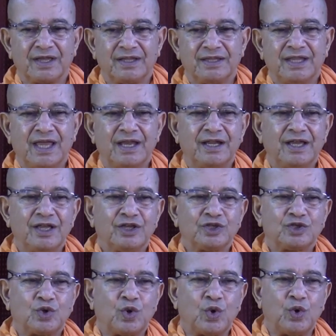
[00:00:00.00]
Then
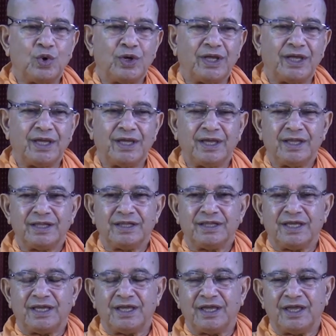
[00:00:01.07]
slowly
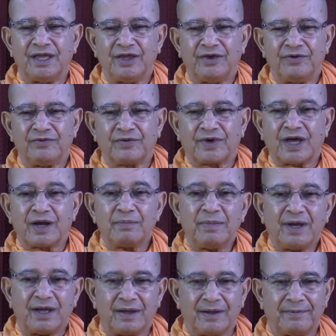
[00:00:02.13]
the
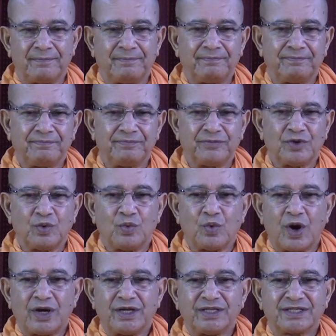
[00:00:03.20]
karma.
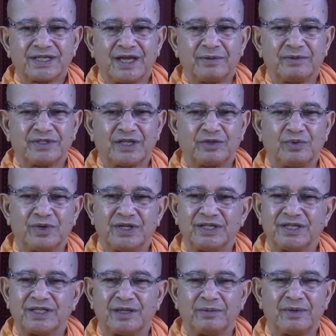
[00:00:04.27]
What is karma? Sattva,
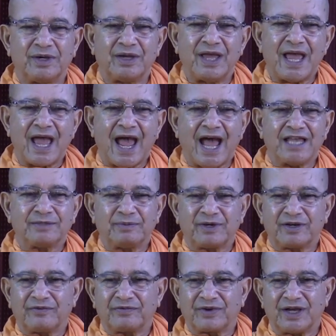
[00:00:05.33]
rajatama
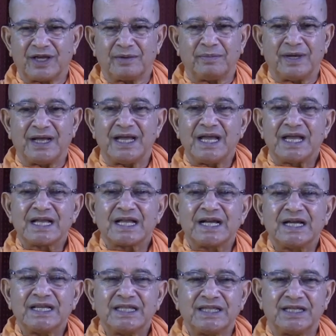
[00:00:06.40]
aspect of karma.
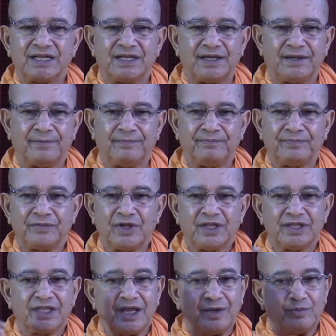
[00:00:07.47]
Kartra.
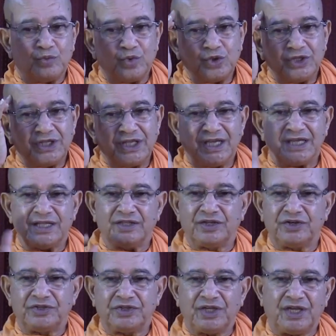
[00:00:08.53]
Then buddhi,
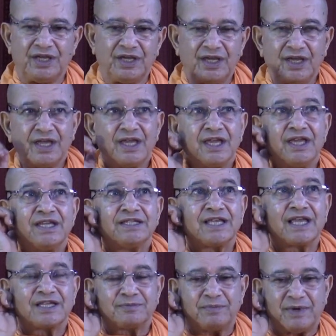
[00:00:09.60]
dhriti is
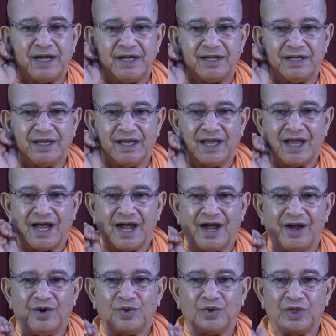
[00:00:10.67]
explained.
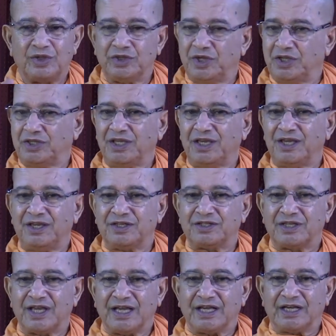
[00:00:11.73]
How dhriti
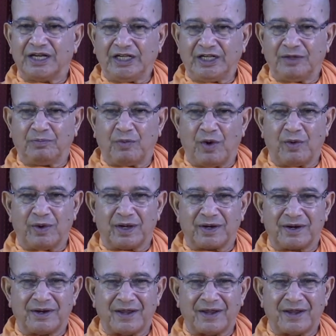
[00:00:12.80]
is grit power,